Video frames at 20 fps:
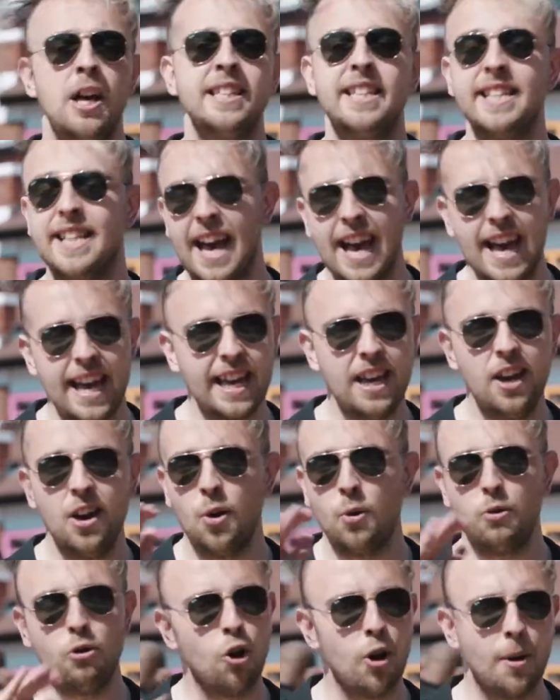Today,
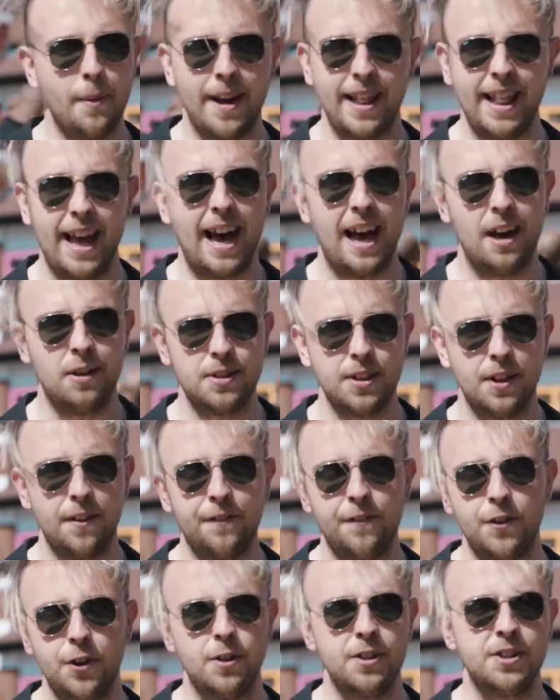we're all about that outdoor
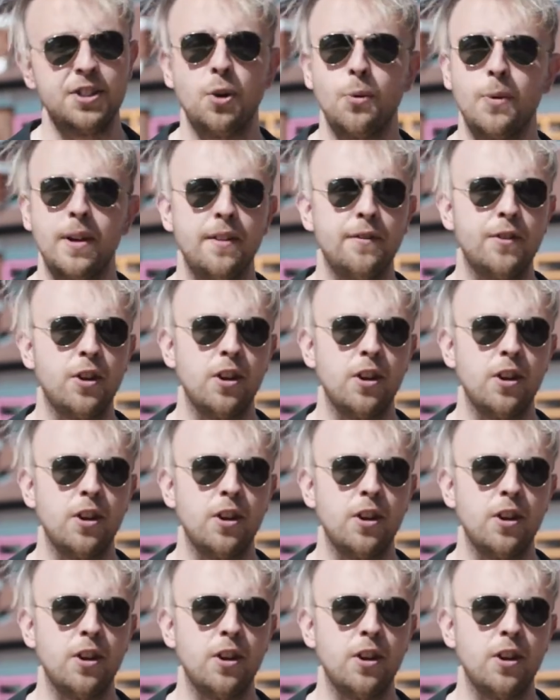food. So we've